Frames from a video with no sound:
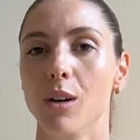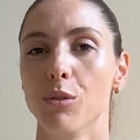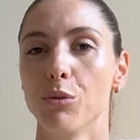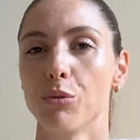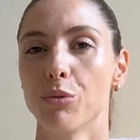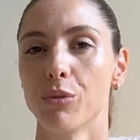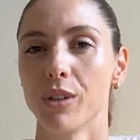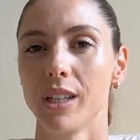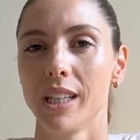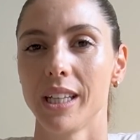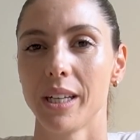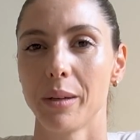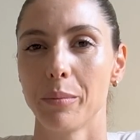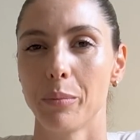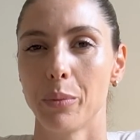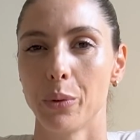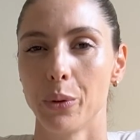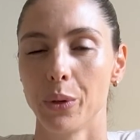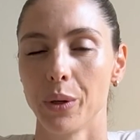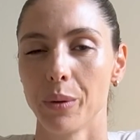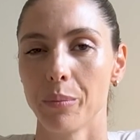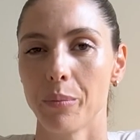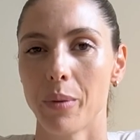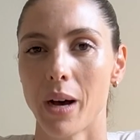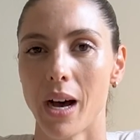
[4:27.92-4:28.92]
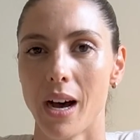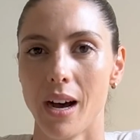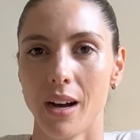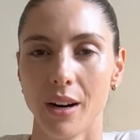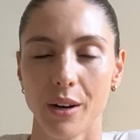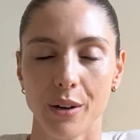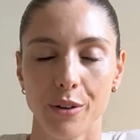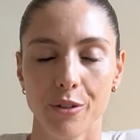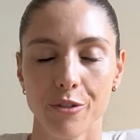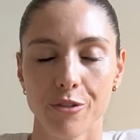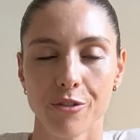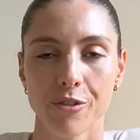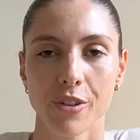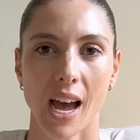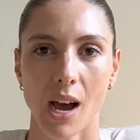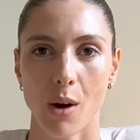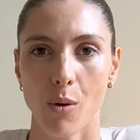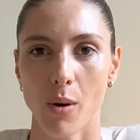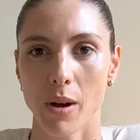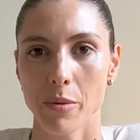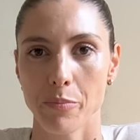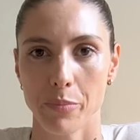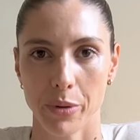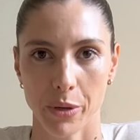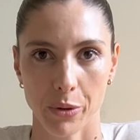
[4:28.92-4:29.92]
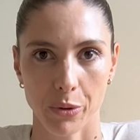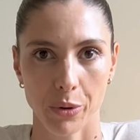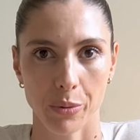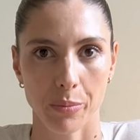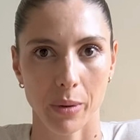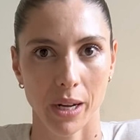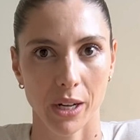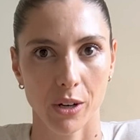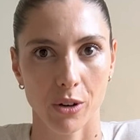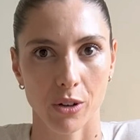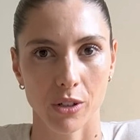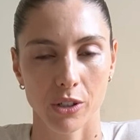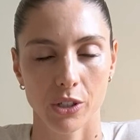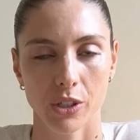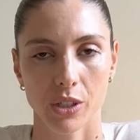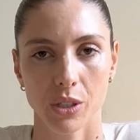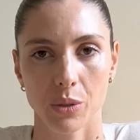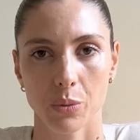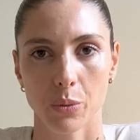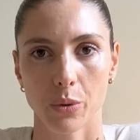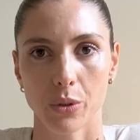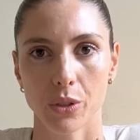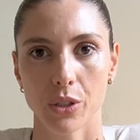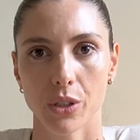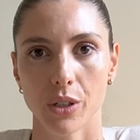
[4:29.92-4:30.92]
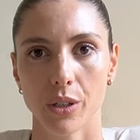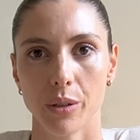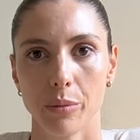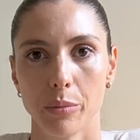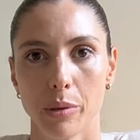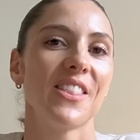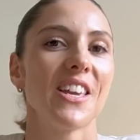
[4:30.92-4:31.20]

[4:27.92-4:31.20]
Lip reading: a really important part of how I build my conscious wardrobe.